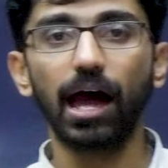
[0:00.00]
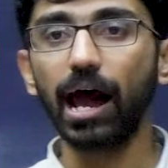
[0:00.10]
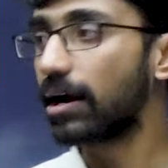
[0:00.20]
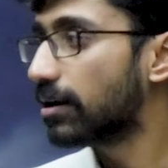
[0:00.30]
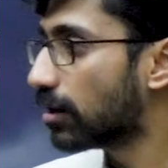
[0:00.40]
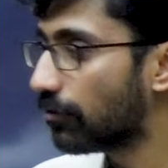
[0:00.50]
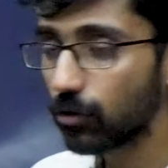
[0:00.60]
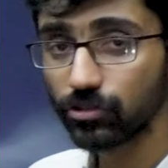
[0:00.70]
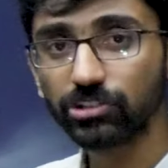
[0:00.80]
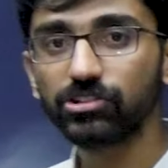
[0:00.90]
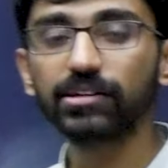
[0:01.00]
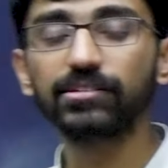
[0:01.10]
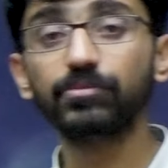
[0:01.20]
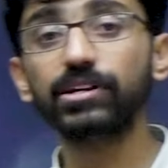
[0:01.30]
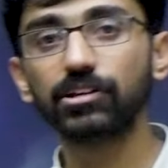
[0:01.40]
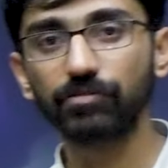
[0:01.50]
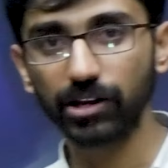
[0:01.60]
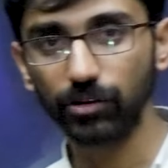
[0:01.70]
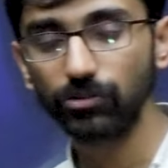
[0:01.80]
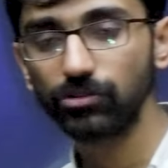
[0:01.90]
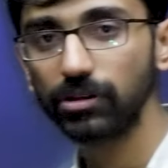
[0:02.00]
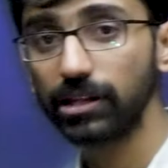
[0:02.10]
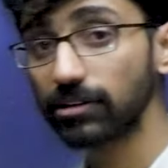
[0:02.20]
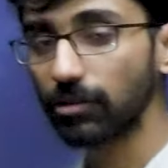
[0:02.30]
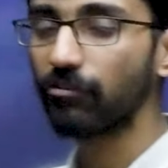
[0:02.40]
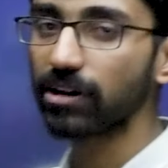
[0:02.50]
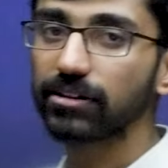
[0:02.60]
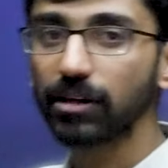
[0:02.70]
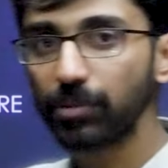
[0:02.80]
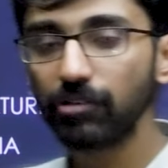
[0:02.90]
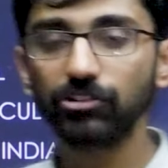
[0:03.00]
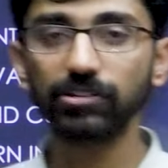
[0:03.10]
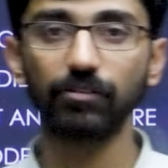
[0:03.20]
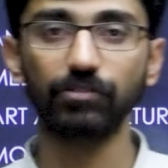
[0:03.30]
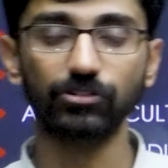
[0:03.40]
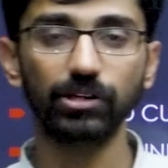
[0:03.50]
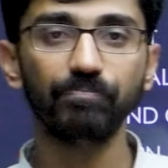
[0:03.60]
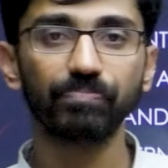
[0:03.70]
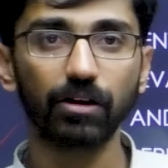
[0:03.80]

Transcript: And of course history as a subject is very huge. There are some further subdivisions of history.